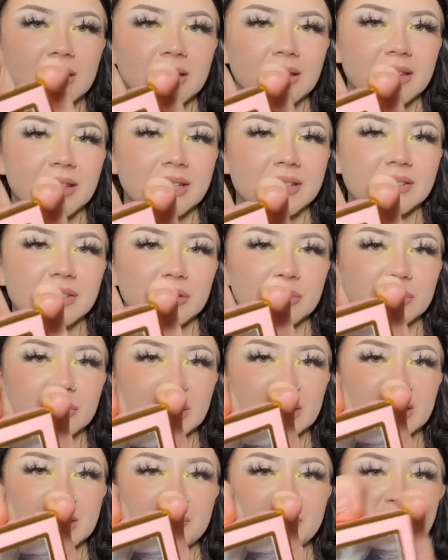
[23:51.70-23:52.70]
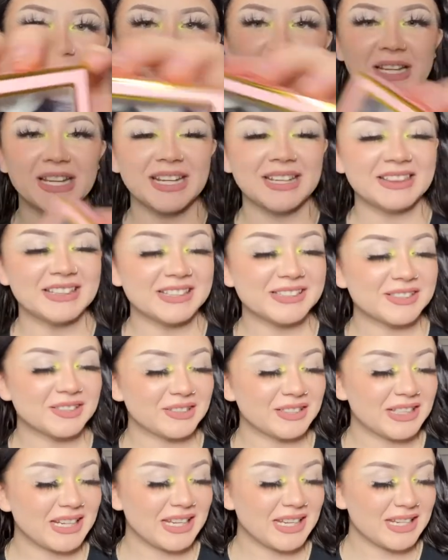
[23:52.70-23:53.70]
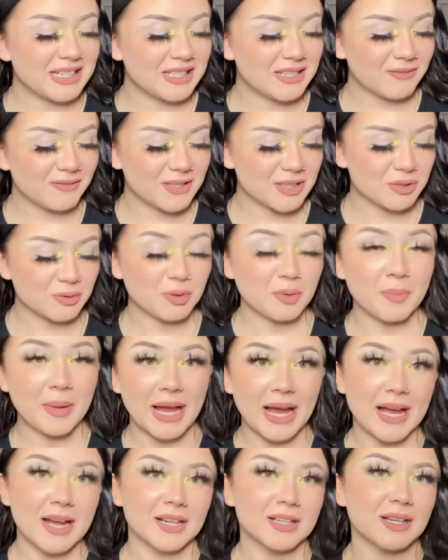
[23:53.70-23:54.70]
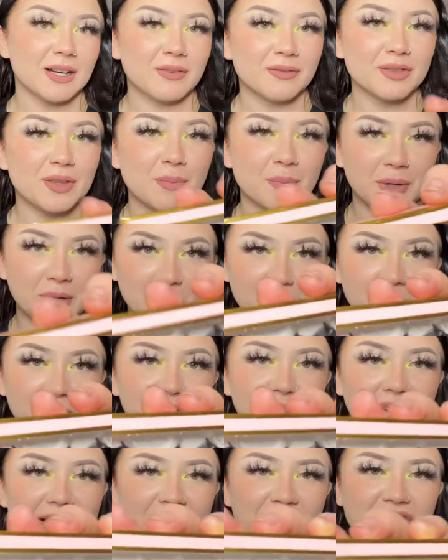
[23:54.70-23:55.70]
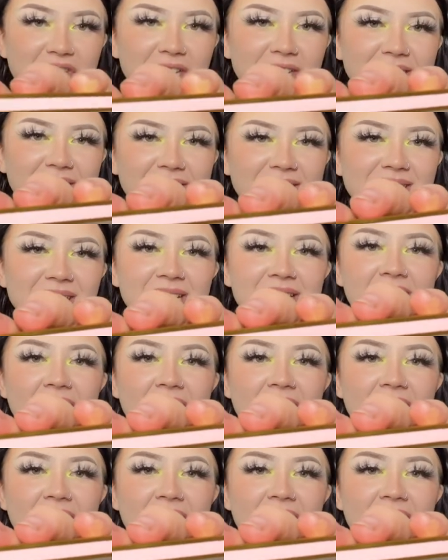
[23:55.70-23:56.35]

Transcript: These are really pretty. These are an individual pack of the purple lashes,